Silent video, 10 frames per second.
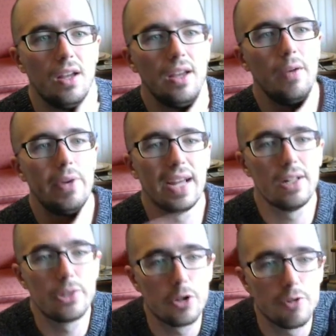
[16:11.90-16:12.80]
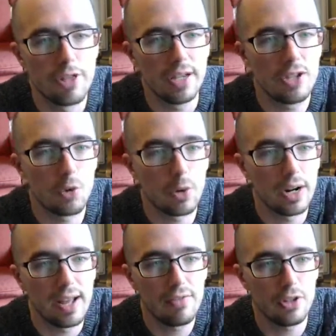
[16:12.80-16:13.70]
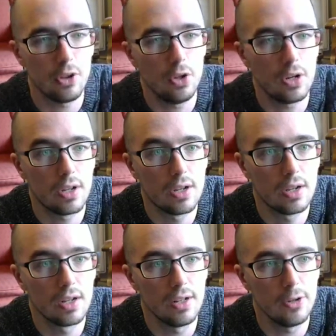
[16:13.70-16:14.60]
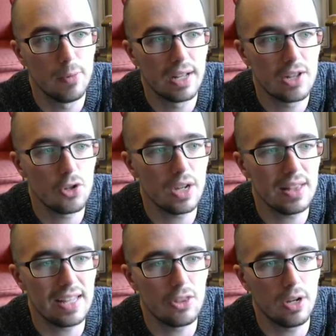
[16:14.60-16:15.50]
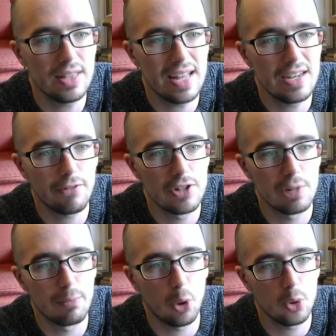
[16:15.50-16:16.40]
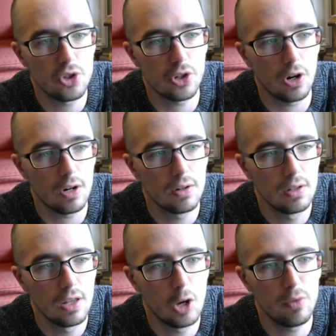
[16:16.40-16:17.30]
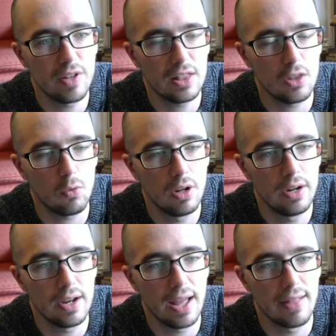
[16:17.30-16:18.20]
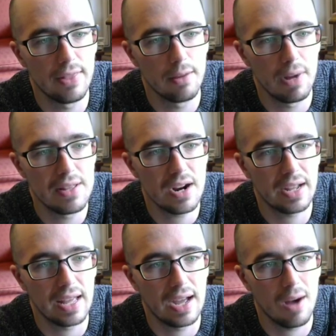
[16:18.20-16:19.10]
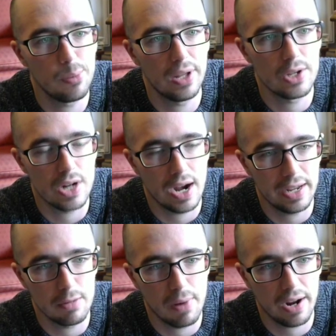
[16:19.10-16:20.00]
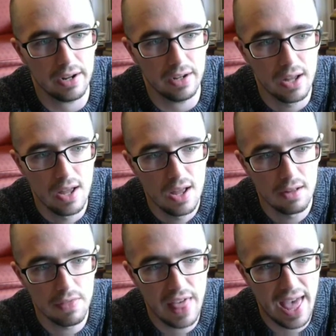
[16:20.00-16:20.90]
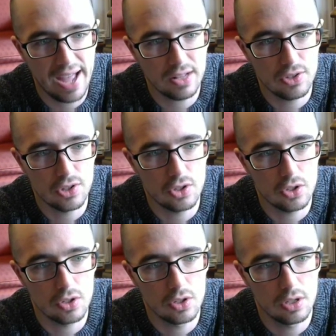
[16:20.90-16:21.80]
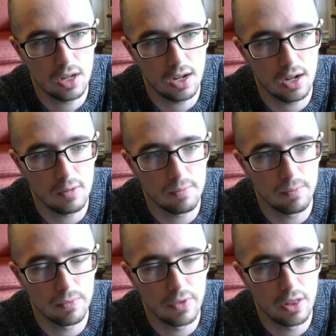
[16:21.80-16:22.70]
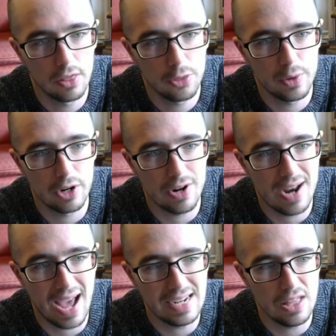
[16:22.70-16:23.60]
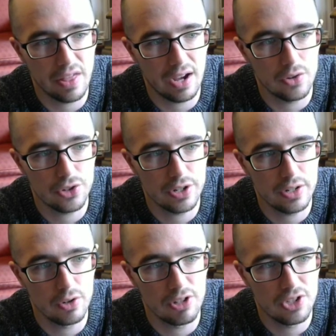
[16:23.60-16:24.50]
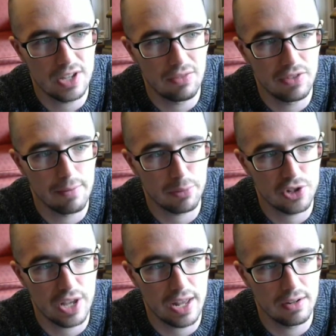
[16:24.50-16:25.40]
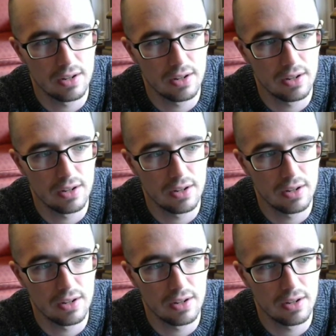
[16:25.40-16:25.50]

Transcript: And we can't search for things, so we're going to have to look a little bit. Because look at that difference in Polestar. Here we've got the one at the Mandarake complex in Akihabara. That's 390,000. You can save 10%.